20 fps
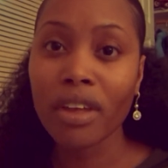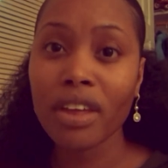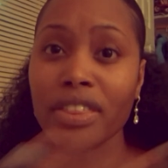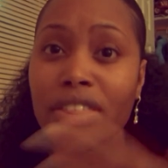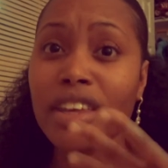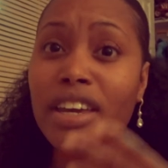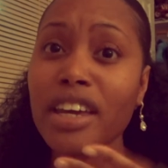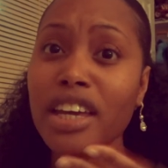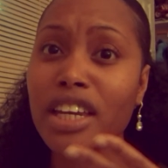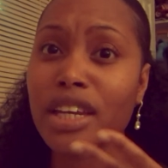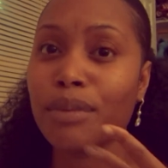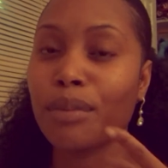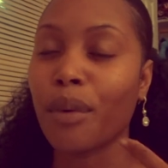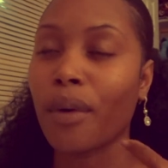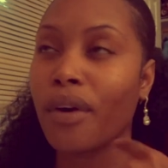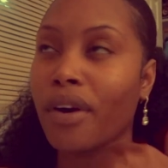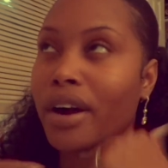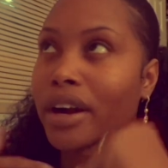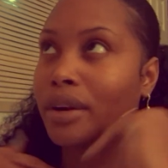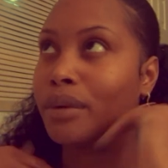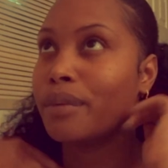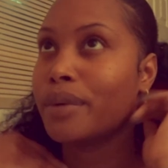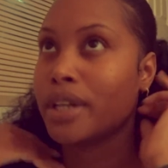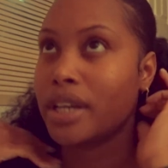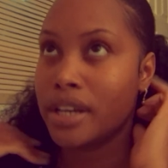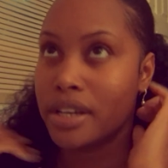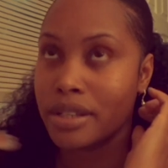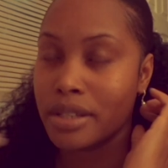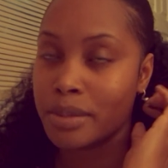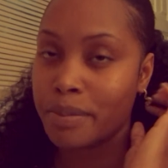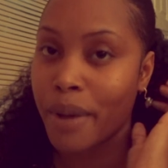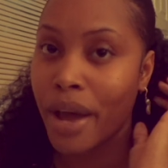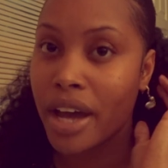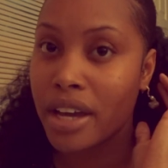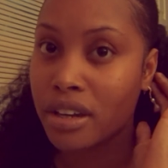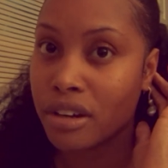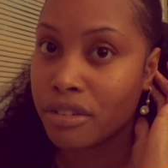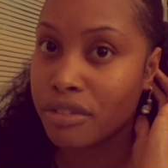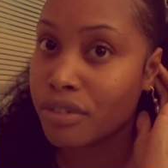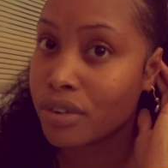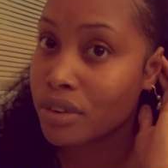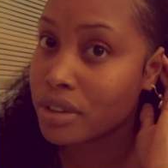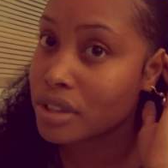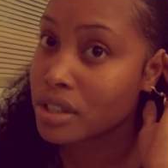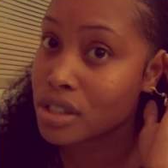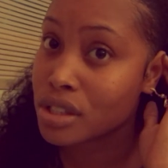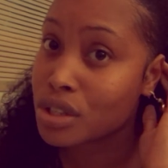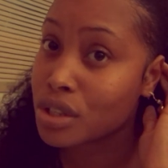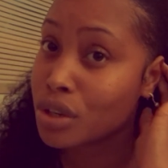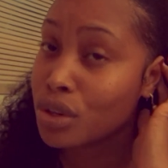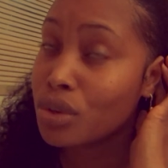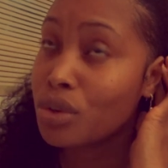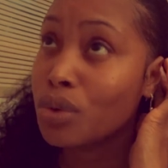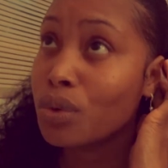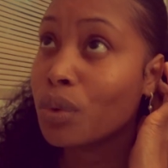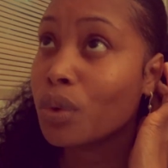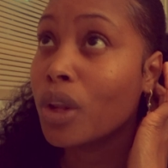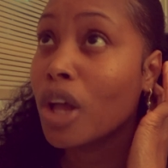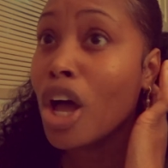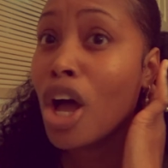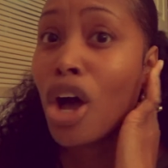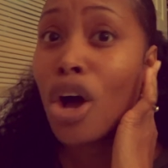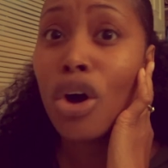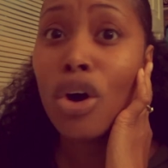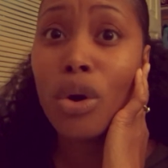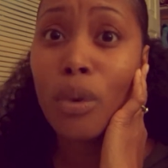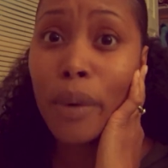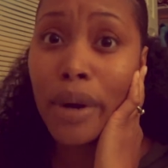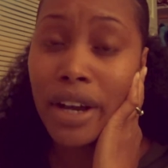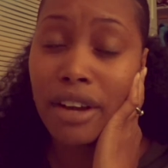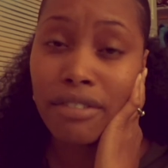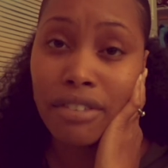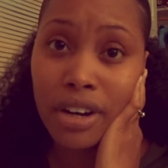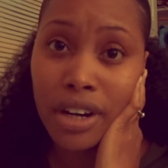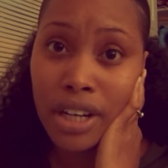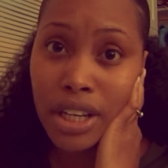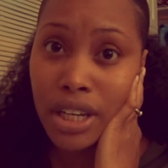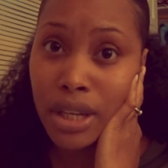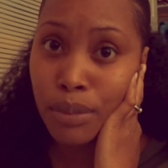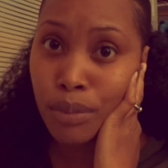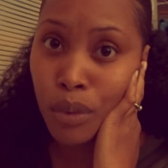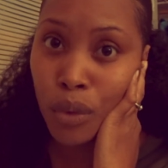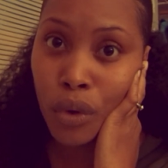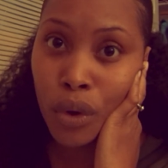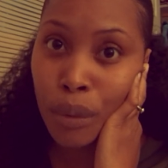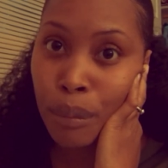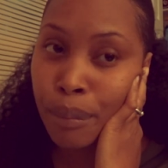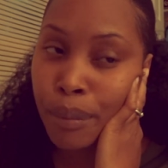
thing anymore. I don't want to aspire for this goal or whatever anymore.